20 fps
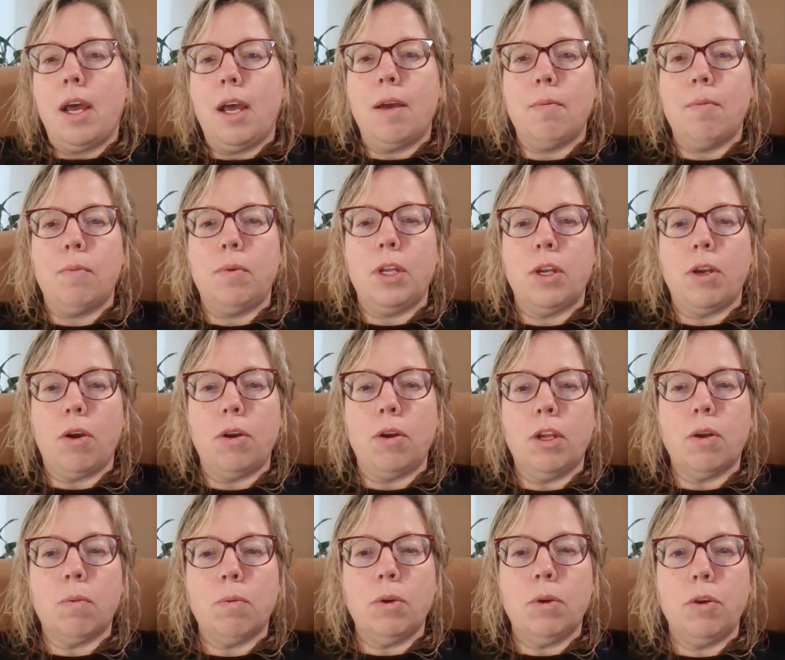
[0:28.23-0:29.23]
When you go
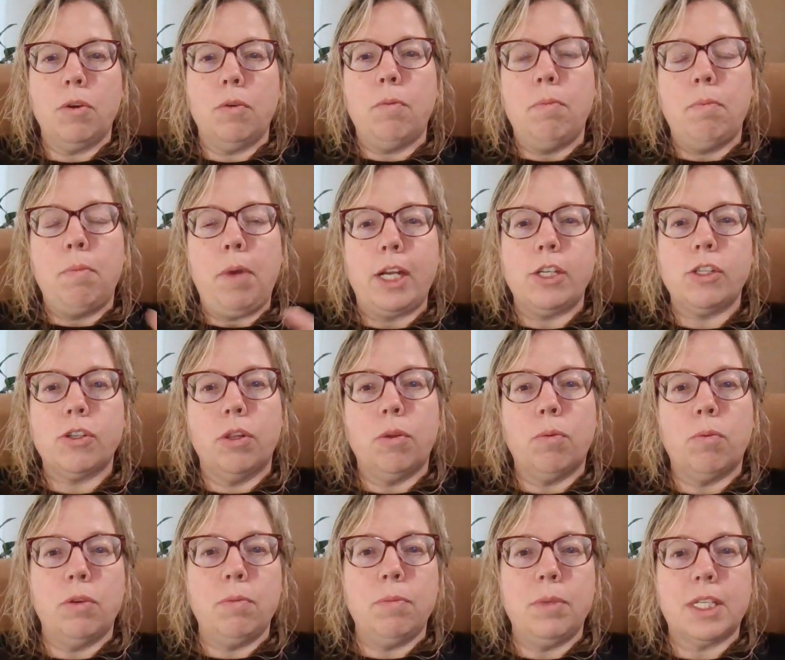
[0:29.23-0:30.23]
to your room, make sure
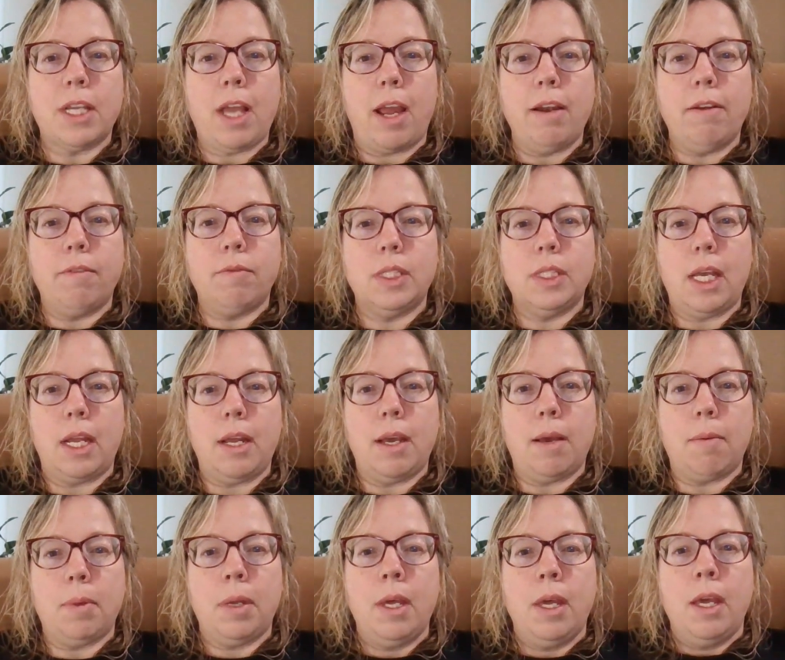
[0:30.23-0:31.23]
the room is kind of set
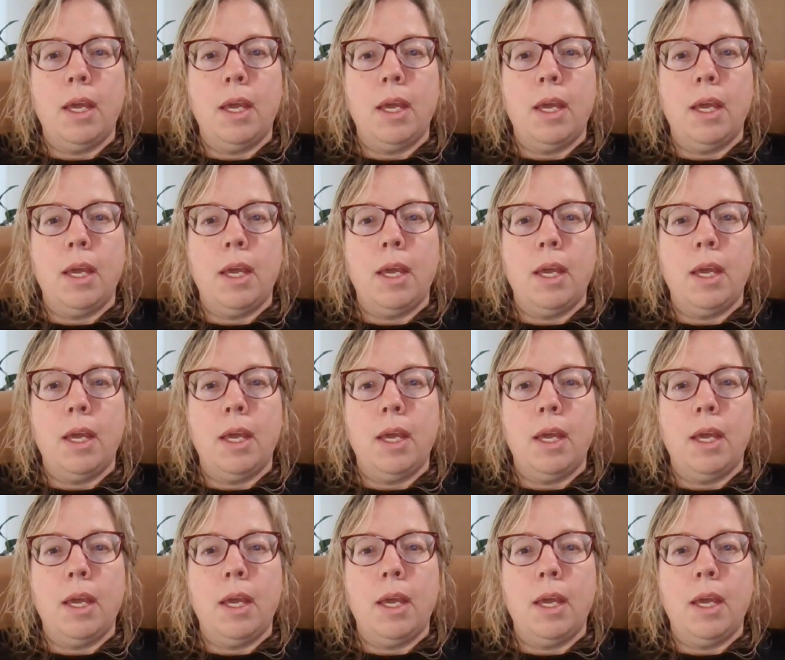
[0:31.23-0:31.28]
up.